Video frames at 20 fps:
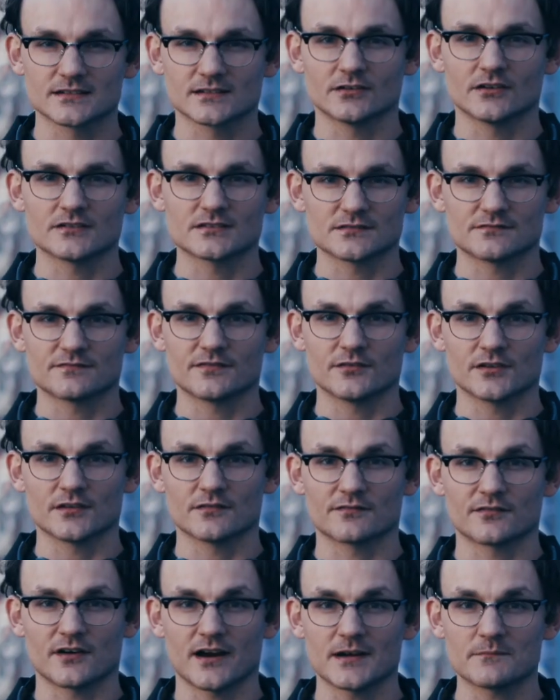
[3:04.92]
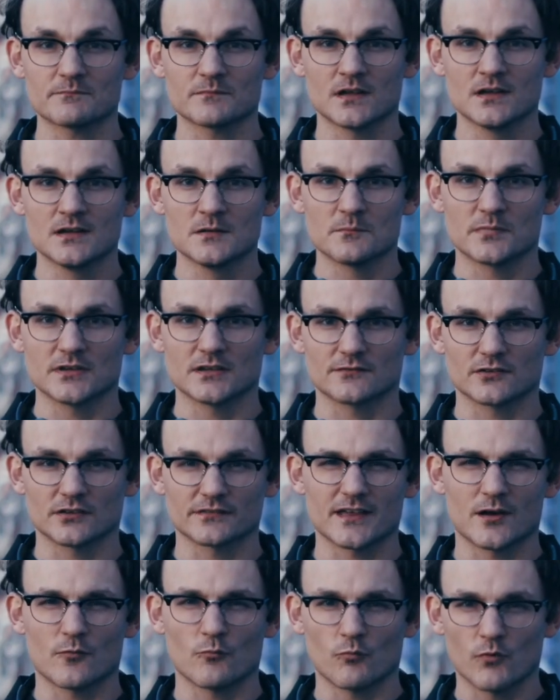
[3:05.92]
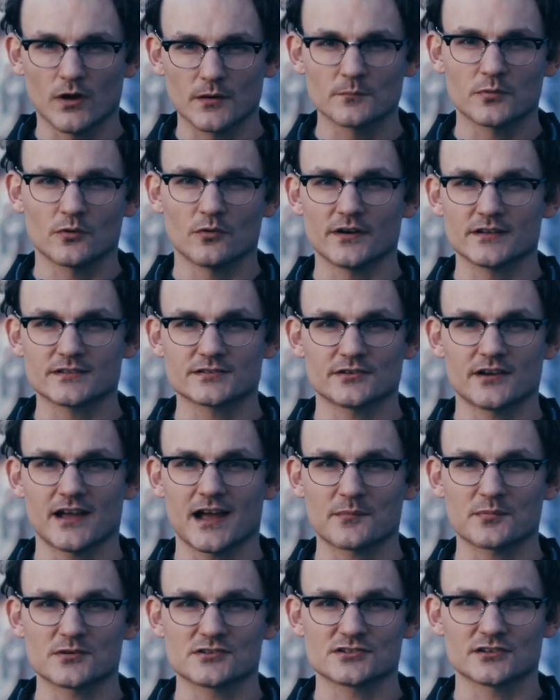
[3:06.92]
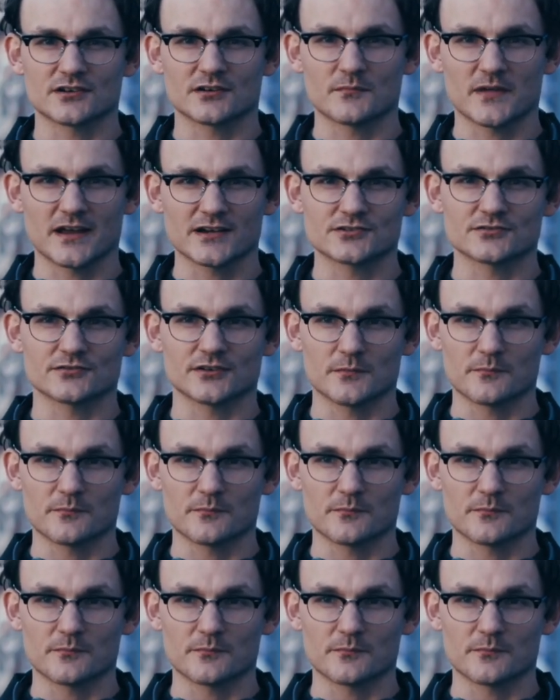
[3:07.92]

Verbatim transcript: and close to fill your frame, but you've got that one point two aperture to make sure